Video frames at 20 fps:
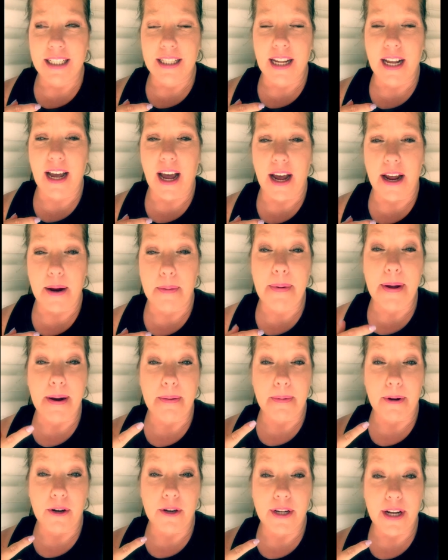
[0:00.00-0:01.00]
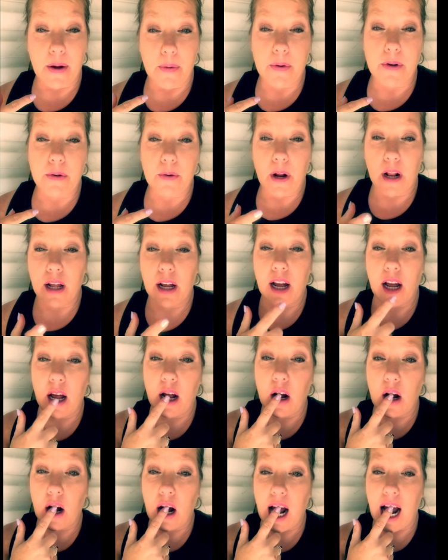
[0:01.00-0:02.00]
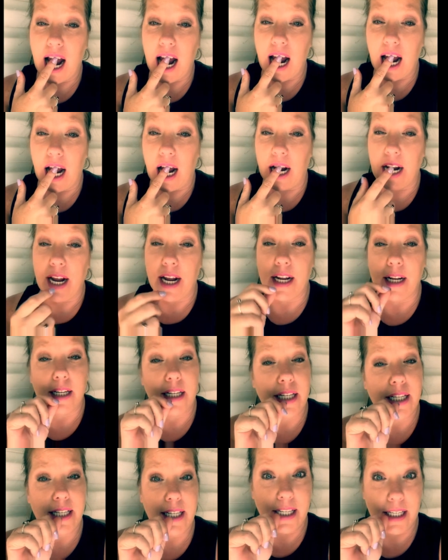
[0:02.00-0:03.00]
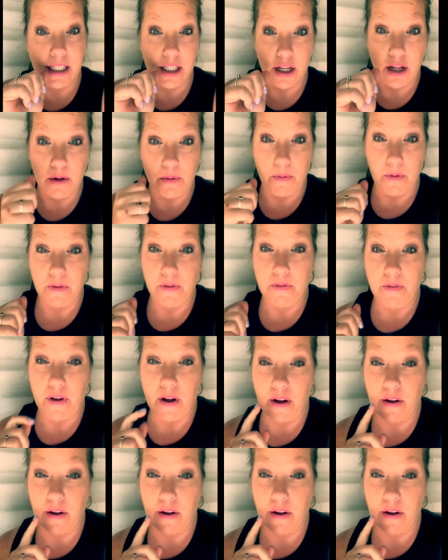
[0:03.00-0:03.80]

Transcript: like I ate a peanut butter sandwich a while ago, and it sticks to the roof